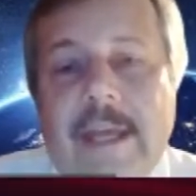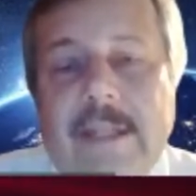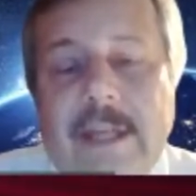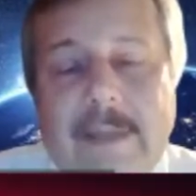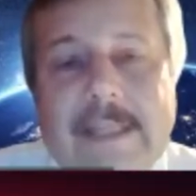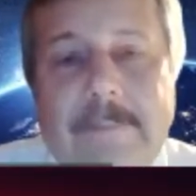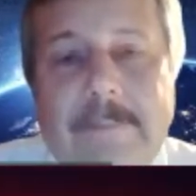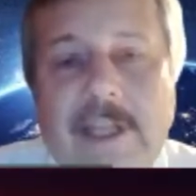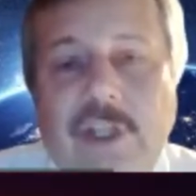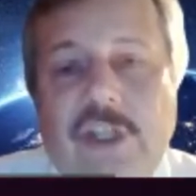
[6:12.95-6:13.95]
atomic
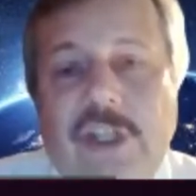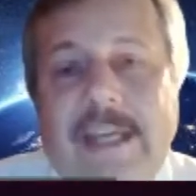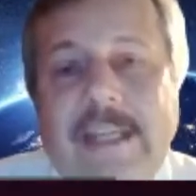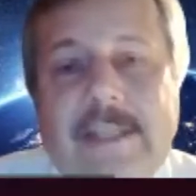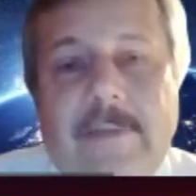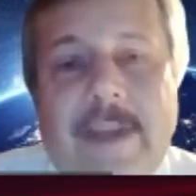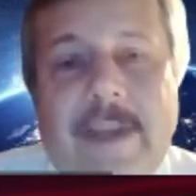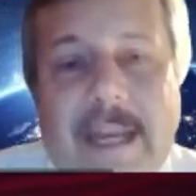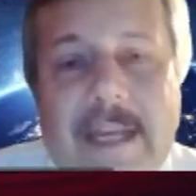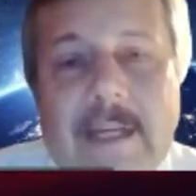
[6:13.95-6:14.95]
spin chains with
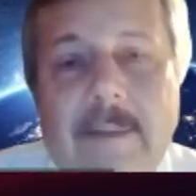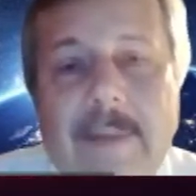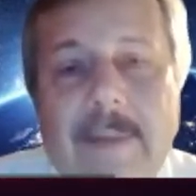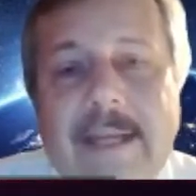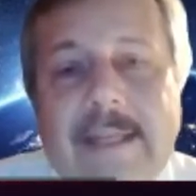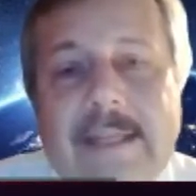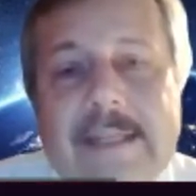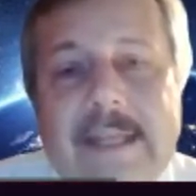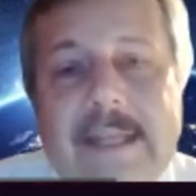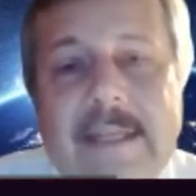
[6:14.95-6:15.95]
a helical
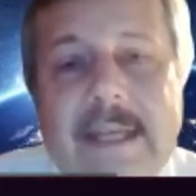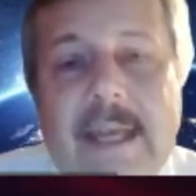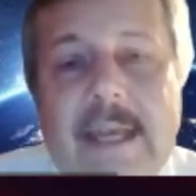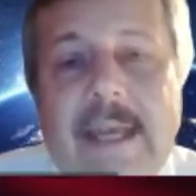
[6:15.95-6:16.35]
magnetic state